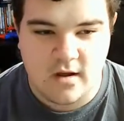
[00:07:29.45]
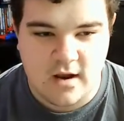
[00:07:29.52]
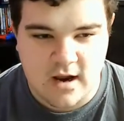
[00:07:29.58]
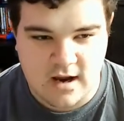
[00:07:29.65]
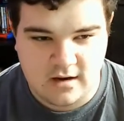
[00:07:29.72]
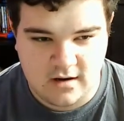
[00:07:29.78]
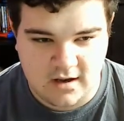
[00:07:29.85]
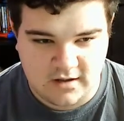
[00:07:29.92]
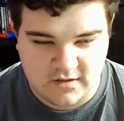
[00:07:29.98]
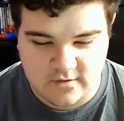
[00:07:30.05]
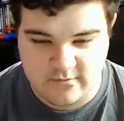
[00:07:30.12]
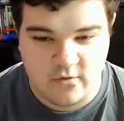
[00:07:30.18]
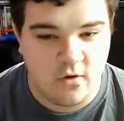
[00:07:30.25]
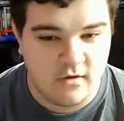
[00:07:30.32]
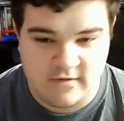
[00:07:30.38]
and like they're
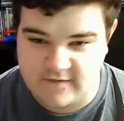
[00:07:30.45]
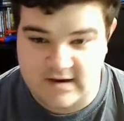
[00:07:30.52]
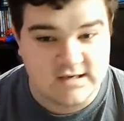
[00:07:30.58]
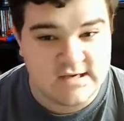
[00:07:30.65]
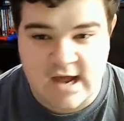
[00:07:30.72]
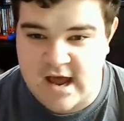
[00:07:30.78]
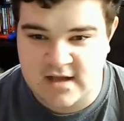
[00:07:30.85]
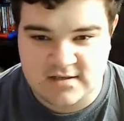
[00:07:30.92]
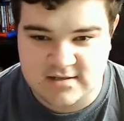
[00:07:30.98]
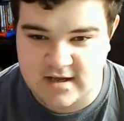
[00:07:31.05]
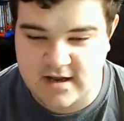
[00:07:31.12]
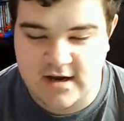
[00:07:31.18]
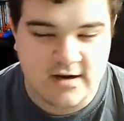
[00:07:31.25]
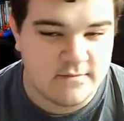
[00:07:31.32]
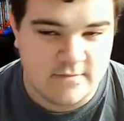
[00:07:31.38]
both
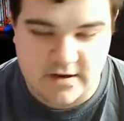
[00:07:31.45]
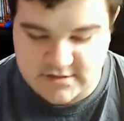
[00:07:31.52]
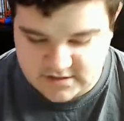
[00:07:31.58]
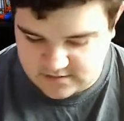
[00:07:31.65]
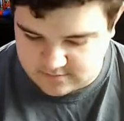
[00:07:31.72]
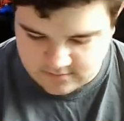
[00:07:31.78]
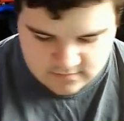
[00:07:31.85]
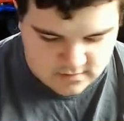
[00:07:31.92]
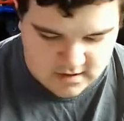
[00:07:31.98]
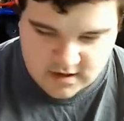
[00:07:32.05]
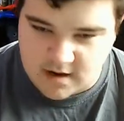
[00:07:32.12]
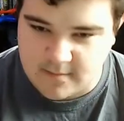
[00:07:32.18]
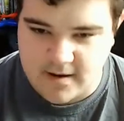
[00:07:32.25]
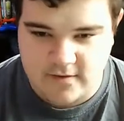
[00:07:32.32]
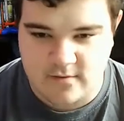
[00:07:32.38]
fantastic. I didn't mention them like
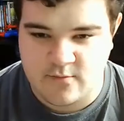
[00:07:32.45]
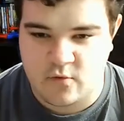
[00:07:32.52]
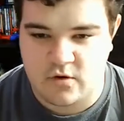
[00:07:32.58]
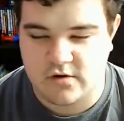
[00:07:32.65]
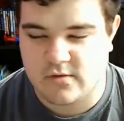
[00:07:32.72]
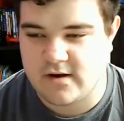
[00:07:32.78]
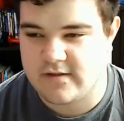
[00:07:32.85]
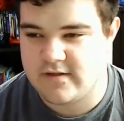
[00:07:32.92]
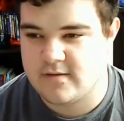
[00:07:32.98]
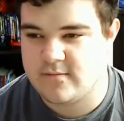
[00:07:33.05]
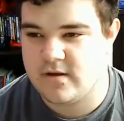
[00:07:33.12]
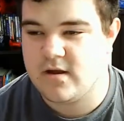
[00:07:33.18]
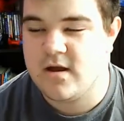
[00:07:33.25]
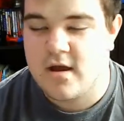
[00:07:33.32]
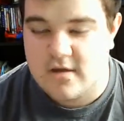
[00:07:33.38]
on my report or anything,
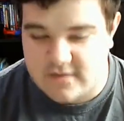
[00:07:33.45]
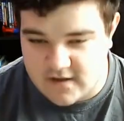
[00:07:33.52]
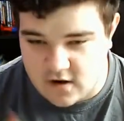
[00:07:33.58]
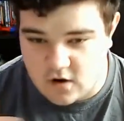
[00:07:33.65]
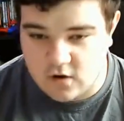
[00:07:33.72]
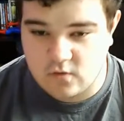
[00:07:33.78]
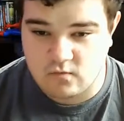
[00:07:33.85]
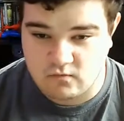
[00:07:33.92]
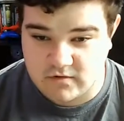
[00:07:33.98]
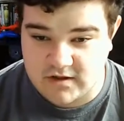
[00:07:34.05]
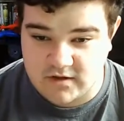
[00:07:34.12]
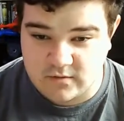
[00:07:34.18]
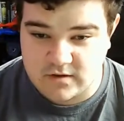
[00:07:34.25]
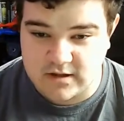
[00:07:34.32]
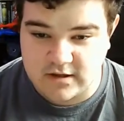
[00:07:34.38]
but they are
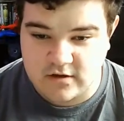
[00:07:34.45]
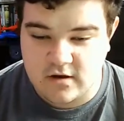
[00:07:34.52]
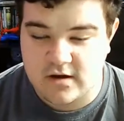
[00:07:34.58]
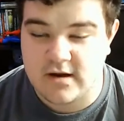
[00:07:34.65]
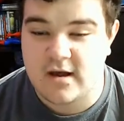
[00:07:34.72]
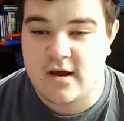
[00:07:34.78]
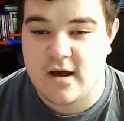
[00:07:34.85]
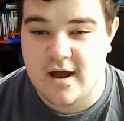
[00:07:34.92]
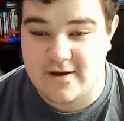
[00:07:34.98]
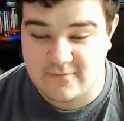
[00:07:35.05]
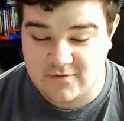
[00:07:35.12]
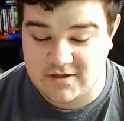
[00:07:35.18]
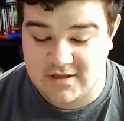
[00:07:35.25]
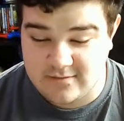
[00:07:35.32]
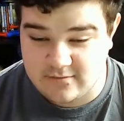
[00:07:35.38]
really, really good. I
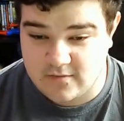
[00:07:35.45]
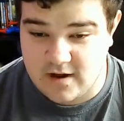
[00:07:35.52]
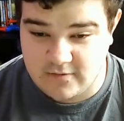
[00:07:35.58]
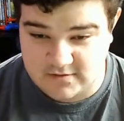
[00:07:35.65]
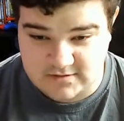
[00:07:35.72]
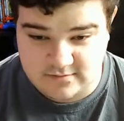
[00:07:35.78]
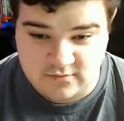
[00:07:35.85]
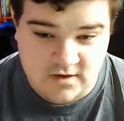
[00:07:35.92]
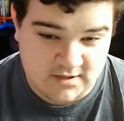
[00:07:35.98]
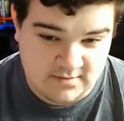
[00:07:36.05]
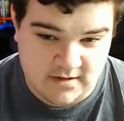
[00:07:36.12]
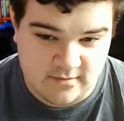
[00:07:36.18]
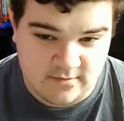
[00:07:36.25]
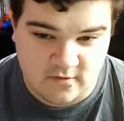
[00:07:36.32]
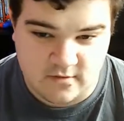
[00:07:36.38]
was impressed by
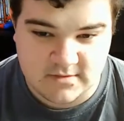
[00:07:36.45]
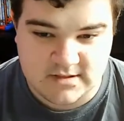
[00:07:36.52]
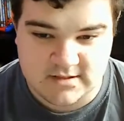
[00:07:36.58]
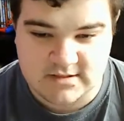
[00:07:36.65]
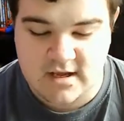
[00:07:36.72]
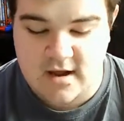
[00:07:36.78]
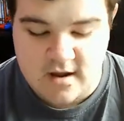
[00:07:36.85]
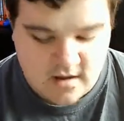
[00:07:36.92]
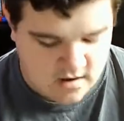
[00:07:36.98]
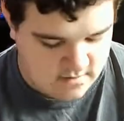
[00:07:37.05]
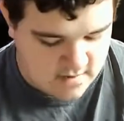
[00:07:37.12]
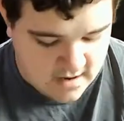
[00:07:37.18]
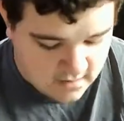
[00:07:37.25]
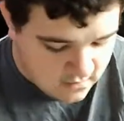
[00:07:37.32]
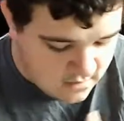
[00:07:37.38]
the performances.
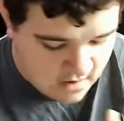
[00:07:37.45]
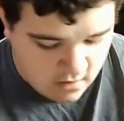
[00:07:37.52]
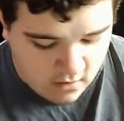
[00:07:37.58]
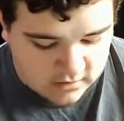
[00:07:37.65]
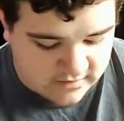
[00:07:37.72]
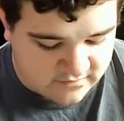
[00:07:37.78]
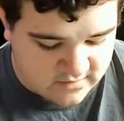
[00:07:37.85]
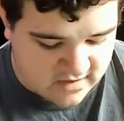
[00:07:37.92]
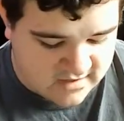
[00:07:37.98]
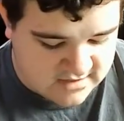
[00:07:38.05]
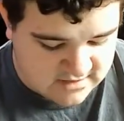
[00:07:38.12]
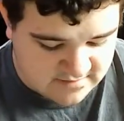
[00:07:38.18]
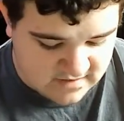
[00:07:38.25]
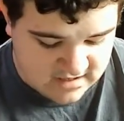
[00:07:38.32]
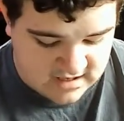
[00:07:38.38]
I don't know how old everybody else
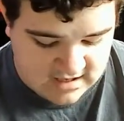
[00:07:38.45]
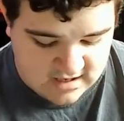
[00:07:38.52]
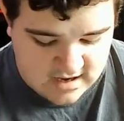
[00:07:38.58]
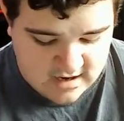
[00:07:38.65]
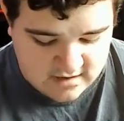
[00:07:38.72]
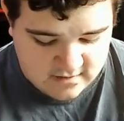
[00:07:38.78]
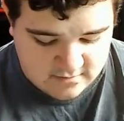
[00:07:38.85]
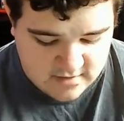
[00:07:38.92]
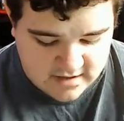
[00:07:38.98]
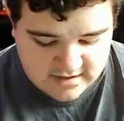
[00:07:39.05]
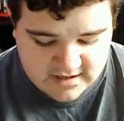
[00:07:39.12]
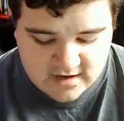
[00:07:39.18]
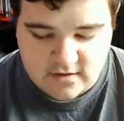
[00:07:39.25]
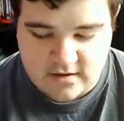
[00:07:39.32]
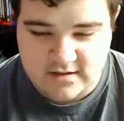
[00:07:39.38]
is, but Kiana
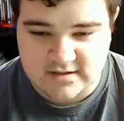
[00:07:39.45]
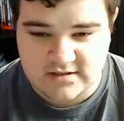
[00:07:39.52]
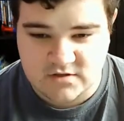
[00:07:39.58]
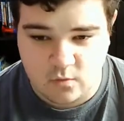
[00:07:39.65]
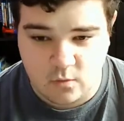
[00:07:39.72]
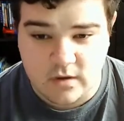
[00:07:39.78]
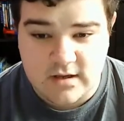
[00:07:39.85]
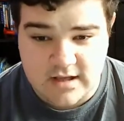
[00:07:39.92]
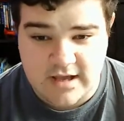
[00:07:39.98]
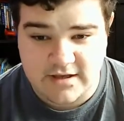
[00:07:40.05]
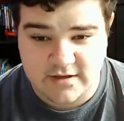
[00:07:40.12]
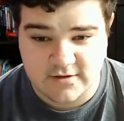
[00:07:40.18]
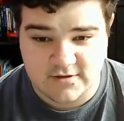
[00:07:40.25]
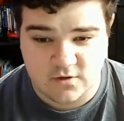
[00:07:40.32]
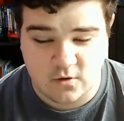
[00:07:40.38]
Madeira is 28
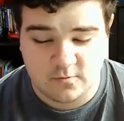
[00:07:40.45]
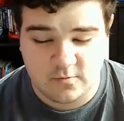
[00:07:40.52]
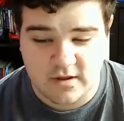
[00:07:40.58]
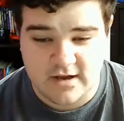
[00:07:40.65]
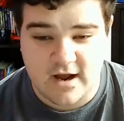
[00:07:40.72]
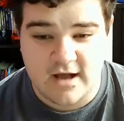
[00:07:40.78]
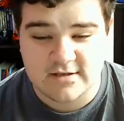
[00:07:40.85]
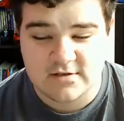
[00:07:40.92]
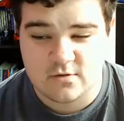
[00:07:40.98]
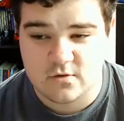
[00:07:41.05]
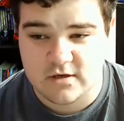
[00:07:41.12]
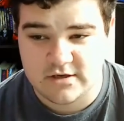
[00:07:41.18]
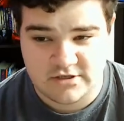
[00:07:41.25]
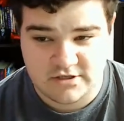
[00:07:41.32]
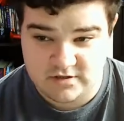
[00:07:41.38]
years old, playing a high
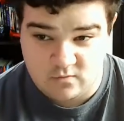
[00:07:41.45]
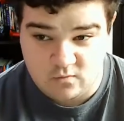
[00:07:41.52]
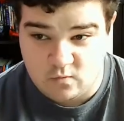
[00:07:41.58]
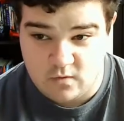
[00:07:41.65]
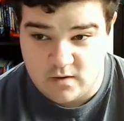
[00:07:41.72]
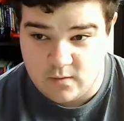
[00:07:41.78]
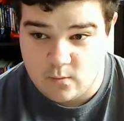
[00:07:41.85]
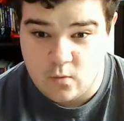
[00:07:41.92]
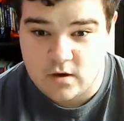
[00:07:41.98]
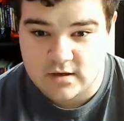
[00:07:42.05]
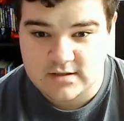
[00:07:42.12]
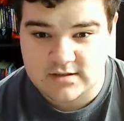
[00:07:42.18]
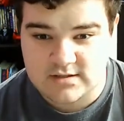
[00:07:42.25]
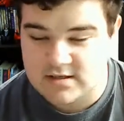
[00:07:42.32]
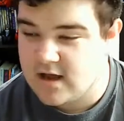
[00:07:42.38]
schooler, and it
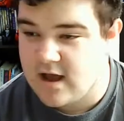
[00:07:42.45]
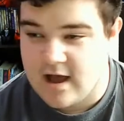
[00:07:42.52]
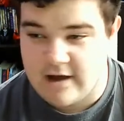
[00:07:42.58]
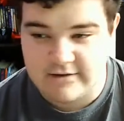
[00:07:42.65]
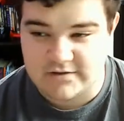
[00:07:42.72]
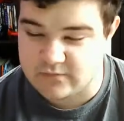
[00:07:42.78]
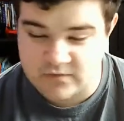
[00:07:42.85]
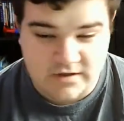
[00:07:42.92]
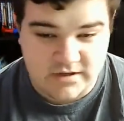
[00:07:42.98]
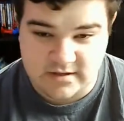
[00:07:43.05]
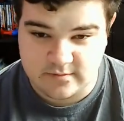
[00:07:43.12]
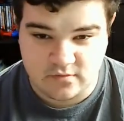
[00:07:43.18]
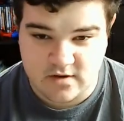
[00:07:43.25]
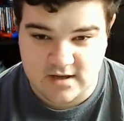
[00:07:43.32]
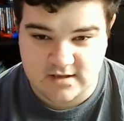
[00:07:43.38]
works. I was really
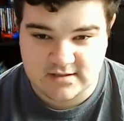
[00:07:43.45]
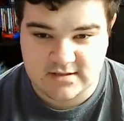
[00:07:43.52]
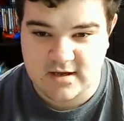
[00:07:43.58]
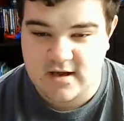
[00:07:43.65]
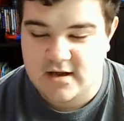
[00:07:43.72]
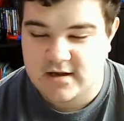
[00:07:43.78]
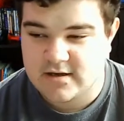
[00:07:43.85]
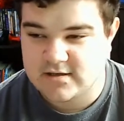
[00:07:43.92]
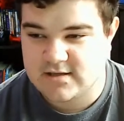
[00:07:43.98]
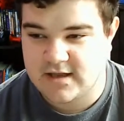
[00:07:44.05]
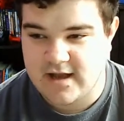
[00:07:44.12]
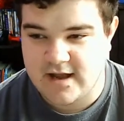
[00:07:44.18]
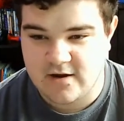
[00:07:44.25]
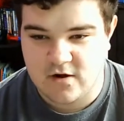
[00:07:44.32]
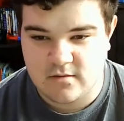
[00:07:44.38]
impressed because
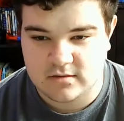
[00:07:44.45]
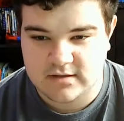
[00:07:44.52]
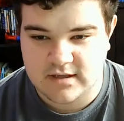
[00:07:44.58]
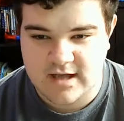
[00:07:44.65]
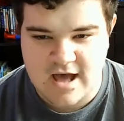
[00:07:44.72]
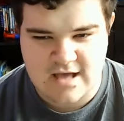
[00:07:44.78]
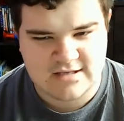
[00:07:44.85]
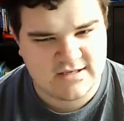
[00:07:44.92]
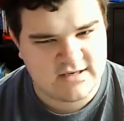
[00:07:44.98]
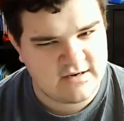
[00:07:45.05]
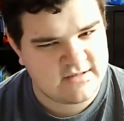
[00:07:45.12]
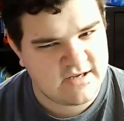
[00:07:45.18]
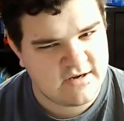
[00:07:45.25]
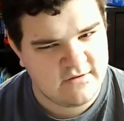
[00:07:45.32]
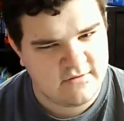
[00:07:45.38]
like I heard about the casting, and I
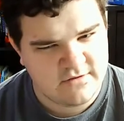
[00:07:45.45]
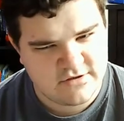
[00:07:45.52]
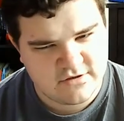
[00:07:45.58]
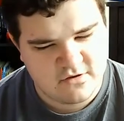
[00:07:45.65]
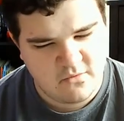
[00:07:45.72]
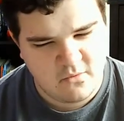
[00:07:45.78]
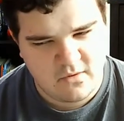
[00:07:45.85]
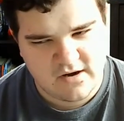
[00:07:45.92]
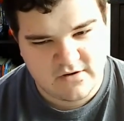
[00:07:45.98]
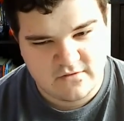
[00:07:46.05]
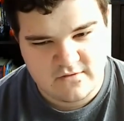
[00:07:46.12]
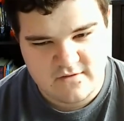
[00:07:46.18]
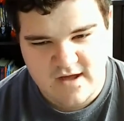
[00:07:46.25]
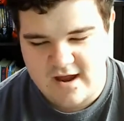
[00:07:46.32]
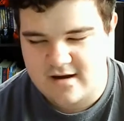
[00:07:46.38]
was like, are you sure we want to
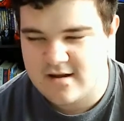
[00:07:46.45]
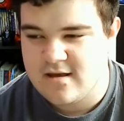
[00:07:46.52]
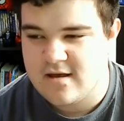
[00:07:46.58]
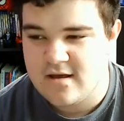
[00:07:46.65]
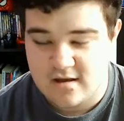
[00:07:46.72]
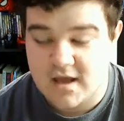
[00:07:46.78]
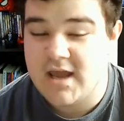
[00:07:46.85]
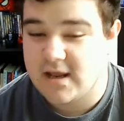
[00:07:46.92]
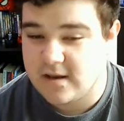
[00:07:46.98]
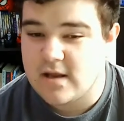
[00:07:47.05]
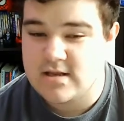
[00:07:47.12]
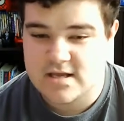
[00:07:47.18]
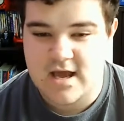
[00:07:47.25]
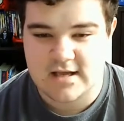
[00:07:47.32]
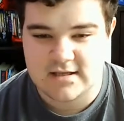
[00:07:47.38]
do that?
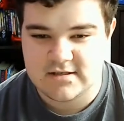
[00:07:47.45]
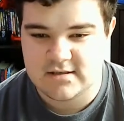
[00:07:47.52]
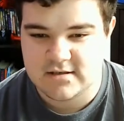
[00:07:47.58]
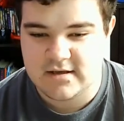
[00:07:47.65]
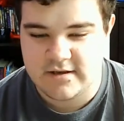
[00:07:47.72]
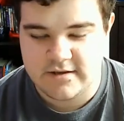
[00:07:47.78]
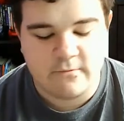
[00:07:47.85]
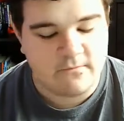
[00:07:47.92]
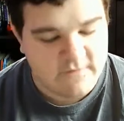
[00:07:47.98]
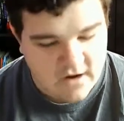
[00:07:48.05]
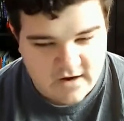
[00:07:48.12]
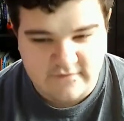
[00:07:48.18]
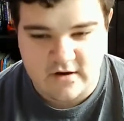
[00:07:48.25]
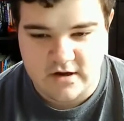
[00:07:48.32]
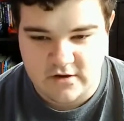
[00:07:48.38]
Yes,
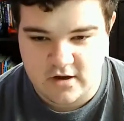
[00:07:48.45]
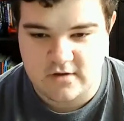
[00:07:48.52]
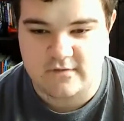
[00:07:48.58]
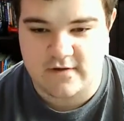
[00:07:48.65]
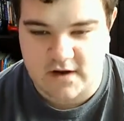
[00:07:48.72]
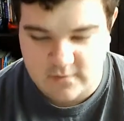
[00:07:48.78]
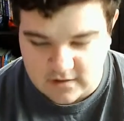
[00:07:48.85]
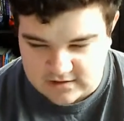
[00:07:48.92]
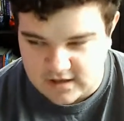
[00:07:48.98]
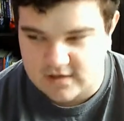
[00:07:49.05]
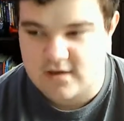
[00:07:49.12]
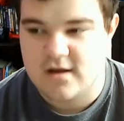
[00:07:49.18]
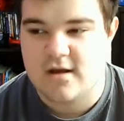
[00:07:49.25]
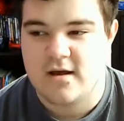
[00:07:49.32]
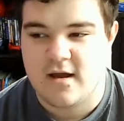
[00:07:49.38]
very, very good, very well
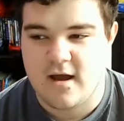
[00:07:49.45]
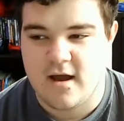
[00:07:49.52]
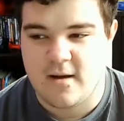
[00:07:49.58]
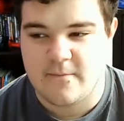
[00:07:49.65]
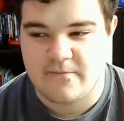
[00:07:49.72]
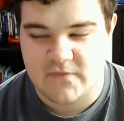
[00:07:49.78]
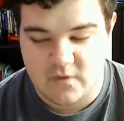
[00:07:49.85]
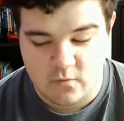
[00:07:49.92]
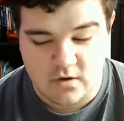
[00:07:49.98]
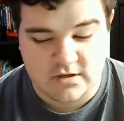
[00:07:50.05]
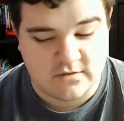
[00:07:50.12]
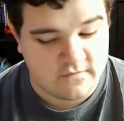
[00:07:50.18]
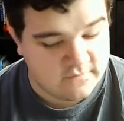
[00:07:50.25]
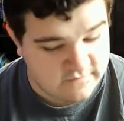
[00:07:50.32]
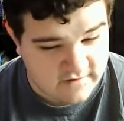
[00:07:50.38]
done. It
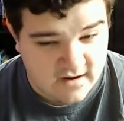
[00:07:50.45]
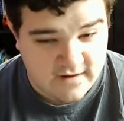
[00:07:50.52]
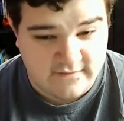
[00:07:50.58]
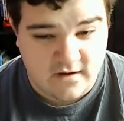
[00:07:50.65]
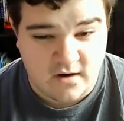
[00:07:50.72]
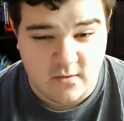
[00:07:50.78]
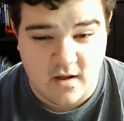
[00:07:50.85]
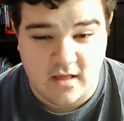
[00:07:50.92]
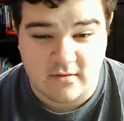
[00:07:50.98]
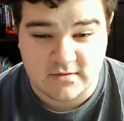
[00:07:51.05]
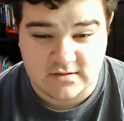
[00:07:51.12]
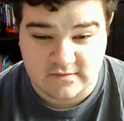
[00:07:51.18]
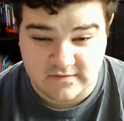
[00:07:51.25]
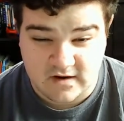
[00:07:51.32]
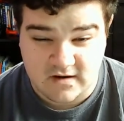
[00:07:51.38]
worked very, very well. I
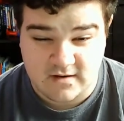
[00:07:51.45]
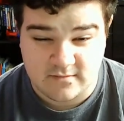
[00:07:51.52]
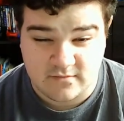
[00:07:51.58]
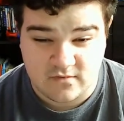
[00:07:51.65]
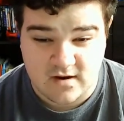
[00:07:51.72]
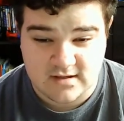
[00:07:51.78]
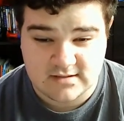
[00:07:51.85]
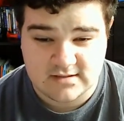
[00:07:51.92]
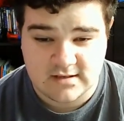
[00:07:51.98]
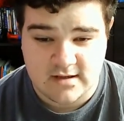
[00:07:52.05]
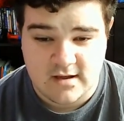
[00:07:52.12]
was very impressed.